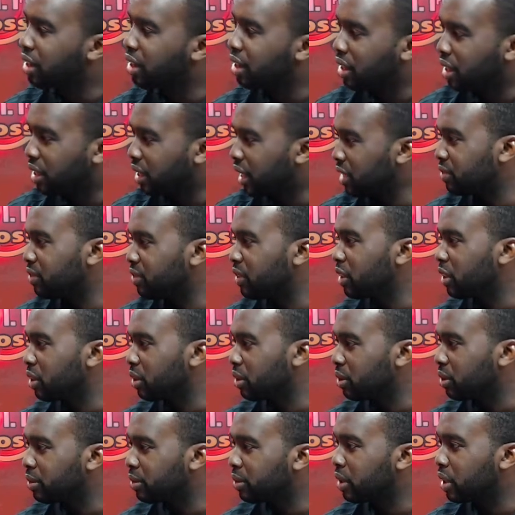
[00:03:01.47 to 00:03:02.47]
a nice
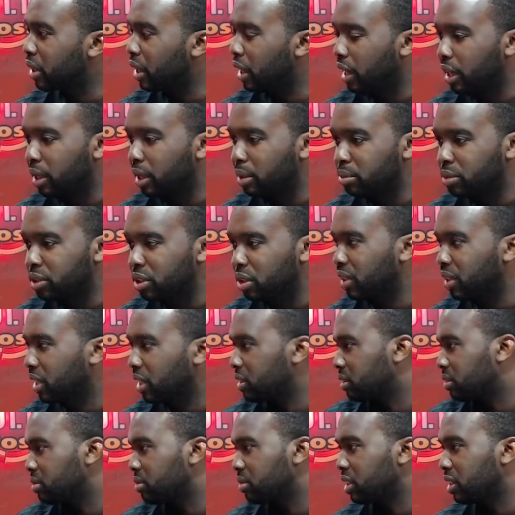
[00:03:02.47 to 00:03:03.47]
vehicle. So
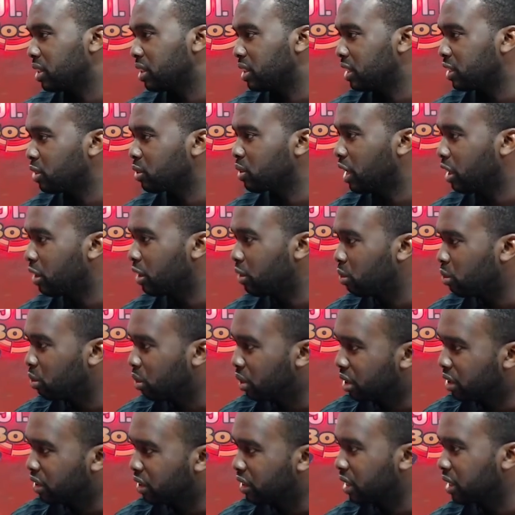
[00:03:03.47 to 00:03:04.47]
that's kind of one
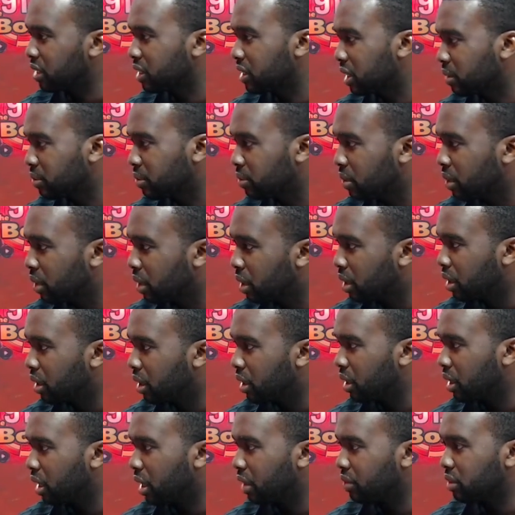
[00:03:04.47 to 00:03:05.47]
of the things that
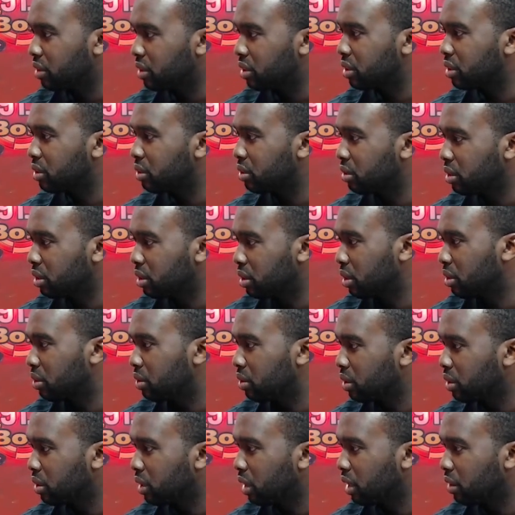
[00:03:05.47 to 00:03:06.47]
I've been,
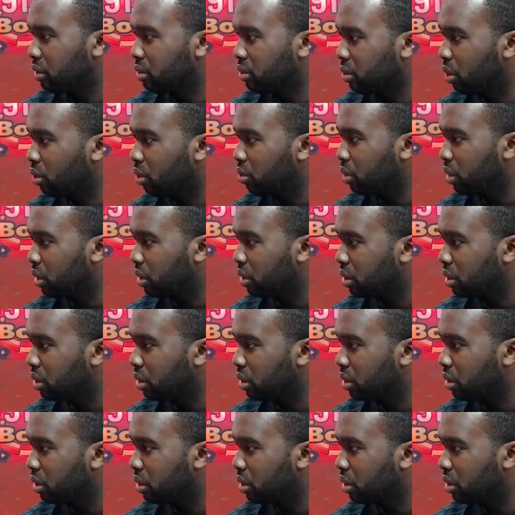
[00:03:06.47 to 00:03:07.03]
kind of rolled with.